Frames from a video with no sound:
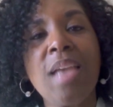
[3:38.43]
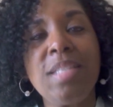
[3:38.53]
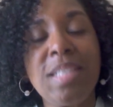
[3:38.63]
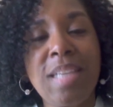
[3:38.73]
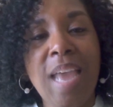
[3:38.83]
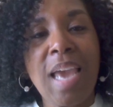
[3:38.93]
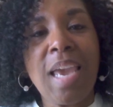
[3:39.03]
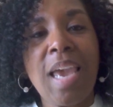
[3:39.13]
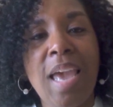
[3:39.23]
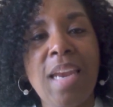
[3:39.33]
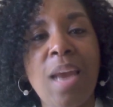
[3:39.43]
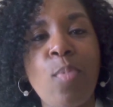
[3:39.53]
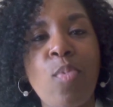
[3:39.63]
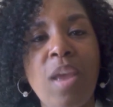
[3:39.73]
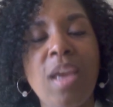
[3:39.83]
today, and I
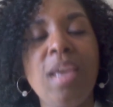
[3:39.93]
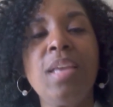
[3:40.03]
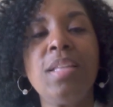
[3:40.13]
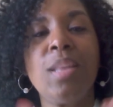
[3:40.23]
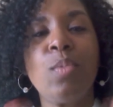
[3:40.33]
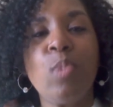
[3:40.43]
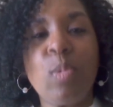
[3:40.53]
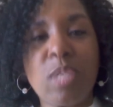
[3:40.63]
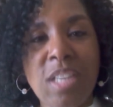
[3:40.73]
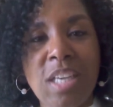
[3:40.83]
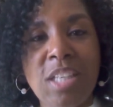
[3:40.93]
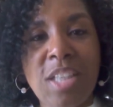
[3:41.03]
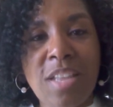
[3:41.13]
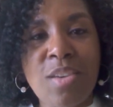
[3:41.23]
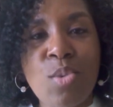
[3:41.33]
pray that we will see
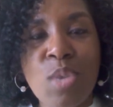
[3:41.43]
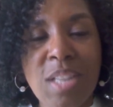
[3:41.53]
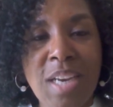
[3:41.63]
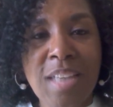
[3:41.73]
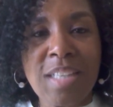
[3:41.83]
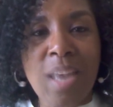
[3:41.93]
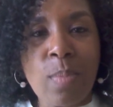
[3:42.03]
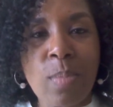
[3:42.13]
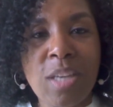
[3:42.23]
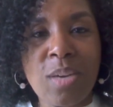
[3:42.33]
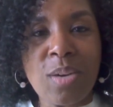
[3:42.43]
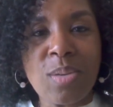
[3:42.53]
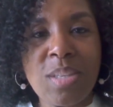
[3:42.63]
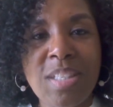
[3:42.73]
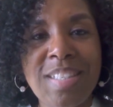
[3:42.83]
each other on the next episode.
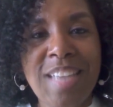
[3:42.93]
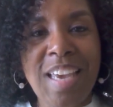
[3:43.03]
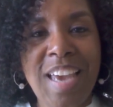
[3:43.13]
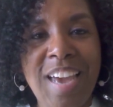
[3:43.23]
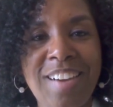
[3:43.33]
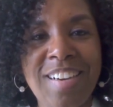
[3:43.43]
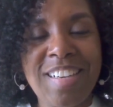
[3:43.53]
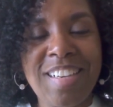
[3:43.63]
Take care.